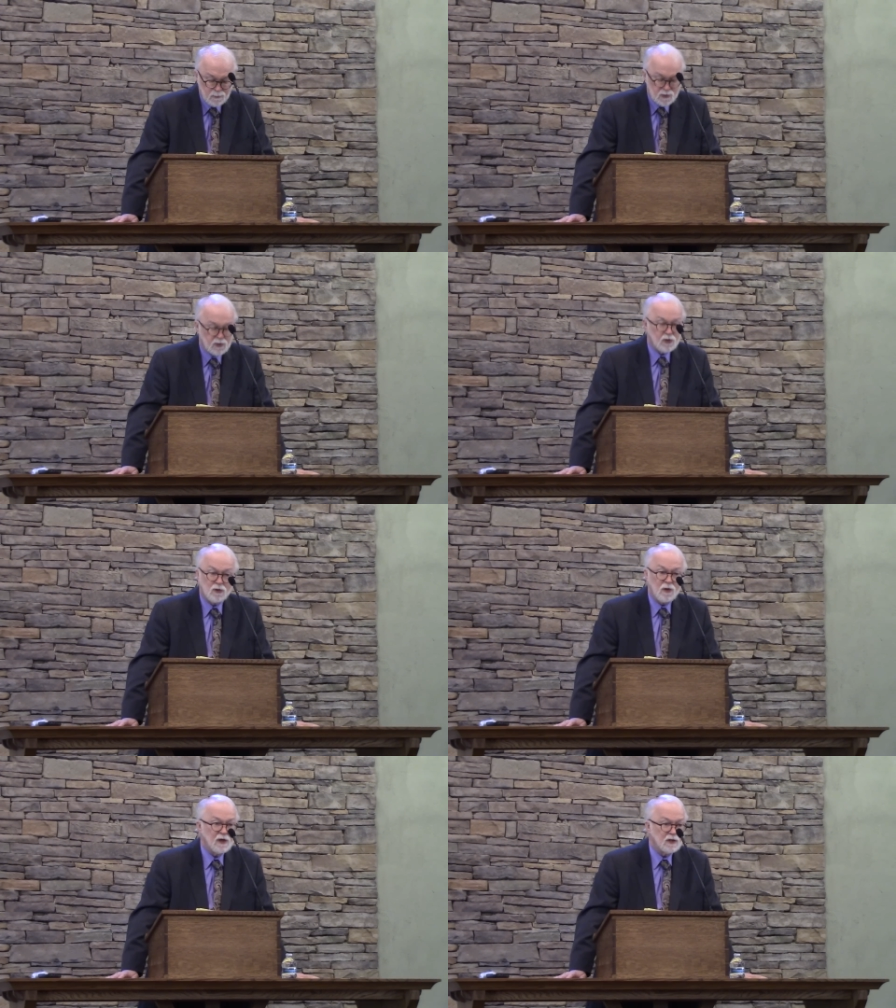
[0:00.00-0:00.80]
which is
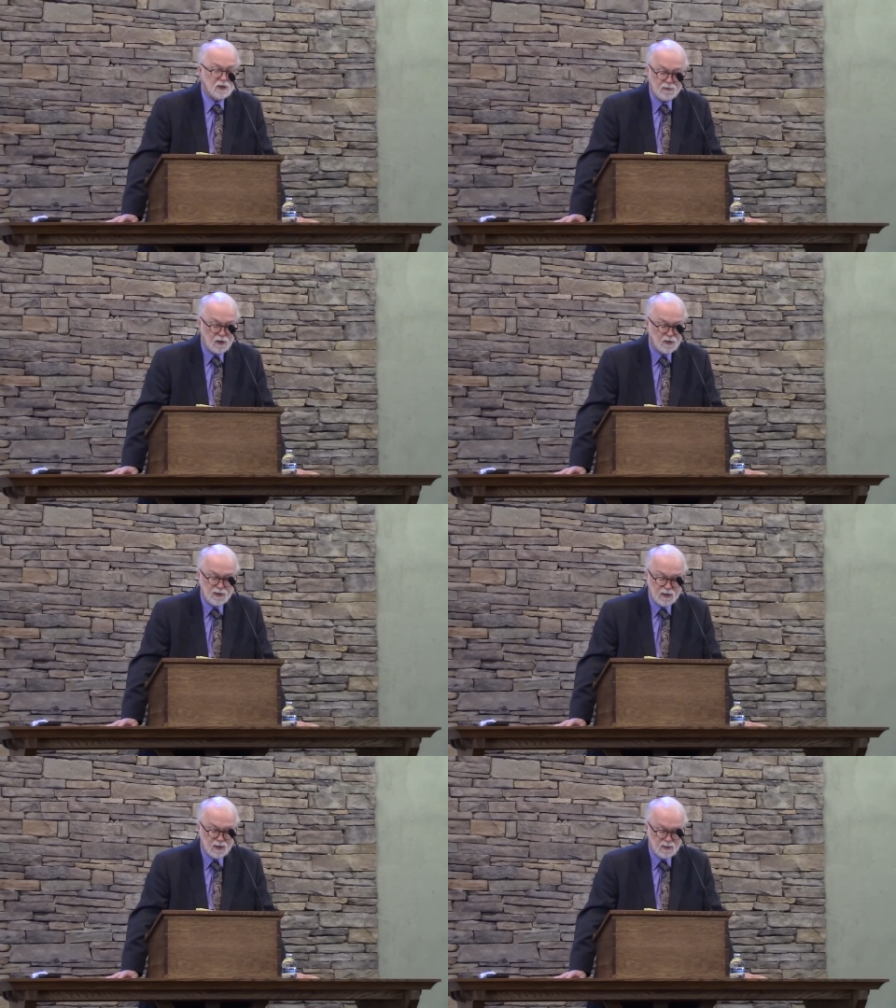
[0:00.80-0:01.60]
the greatest of all
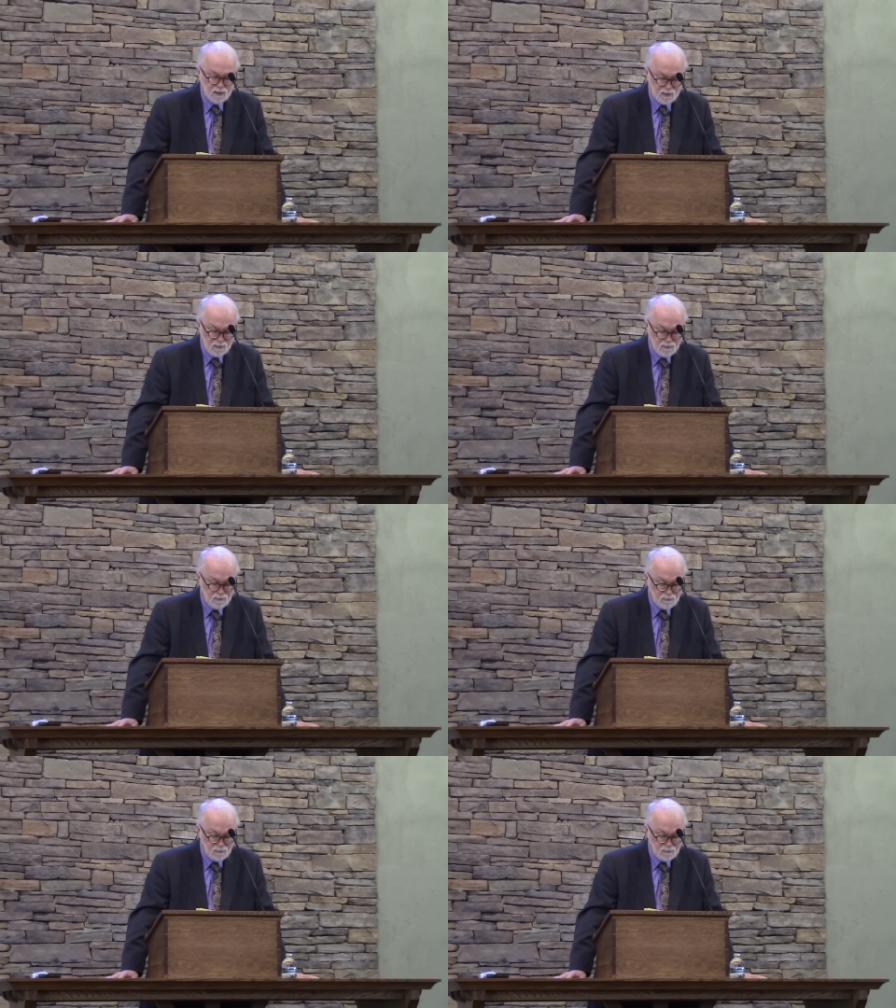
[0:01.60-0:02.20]
sins.